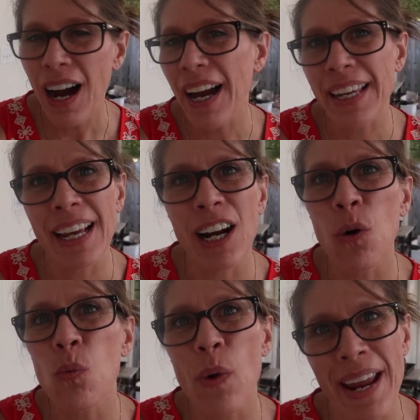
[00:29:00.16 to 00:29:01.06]
I
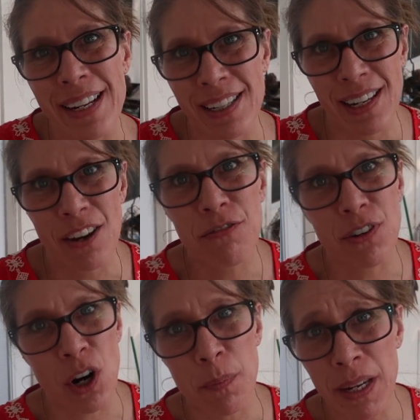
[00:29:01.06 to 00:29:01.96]
cannot wait
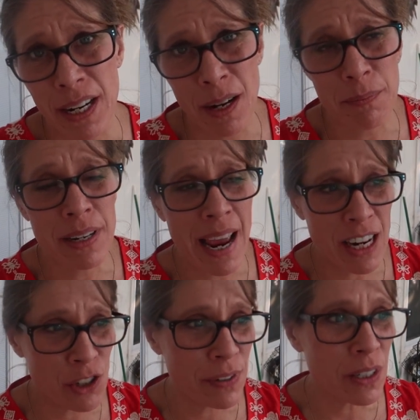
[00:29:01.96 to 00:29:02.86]
for our meetup.
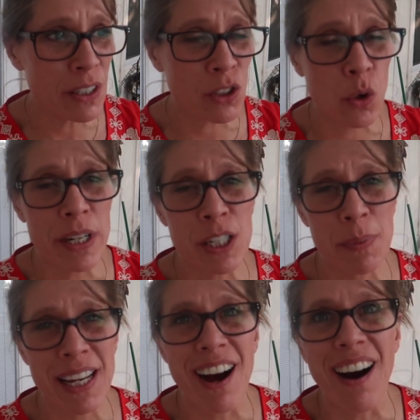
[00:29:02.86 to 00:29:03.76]
Nashville is going to
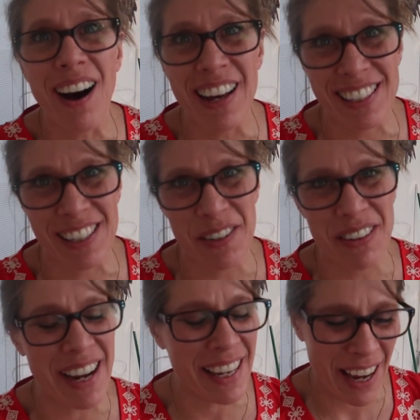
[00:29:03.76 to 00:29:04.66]
be awesome. I